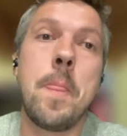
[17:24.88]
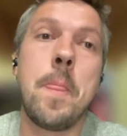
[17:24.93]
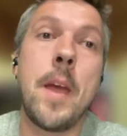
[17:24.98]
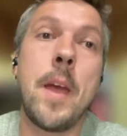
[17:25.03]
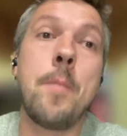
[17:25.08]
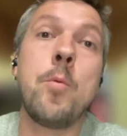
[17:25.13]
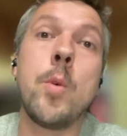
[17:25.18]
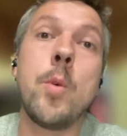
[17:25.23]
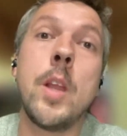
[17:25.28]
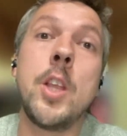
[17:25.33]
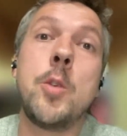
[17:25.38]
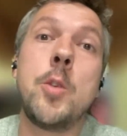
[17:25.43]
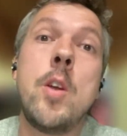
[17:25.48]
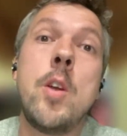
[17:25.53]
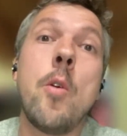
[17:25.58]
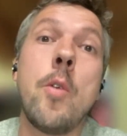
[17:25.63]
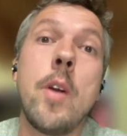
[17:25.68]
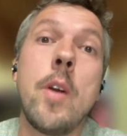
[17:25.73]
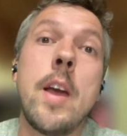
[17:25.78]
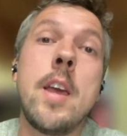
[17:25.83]

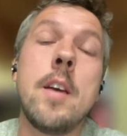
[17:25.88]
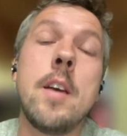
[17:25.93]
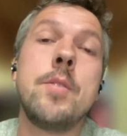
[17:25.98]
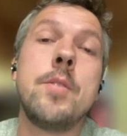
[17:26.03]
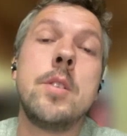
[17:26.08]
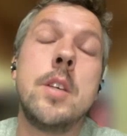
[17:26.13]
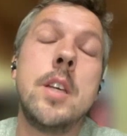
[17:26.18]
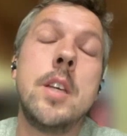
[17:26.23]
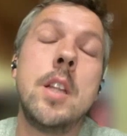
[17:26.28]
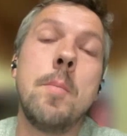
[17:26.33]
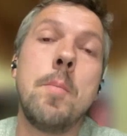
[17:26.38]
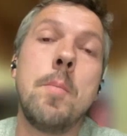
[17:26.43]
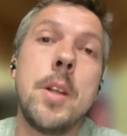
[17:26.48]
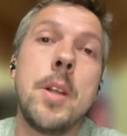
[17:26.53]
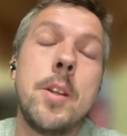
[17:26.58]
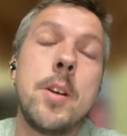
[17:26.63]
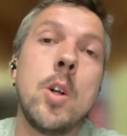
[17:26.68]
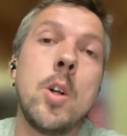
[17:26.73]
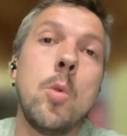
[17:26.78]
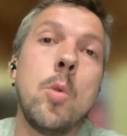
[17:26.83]
M23 or AFC, the
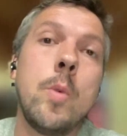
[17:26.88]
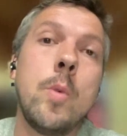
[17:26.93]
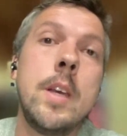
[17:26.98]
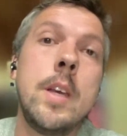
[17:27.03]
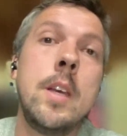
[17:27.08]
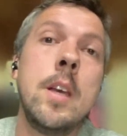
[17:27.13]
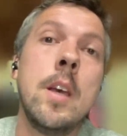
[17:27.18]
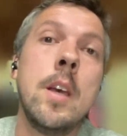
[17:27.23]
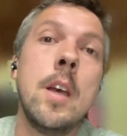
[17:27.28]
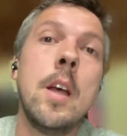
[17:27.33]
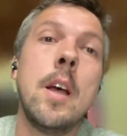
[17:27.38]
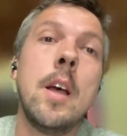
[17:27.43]
political wing,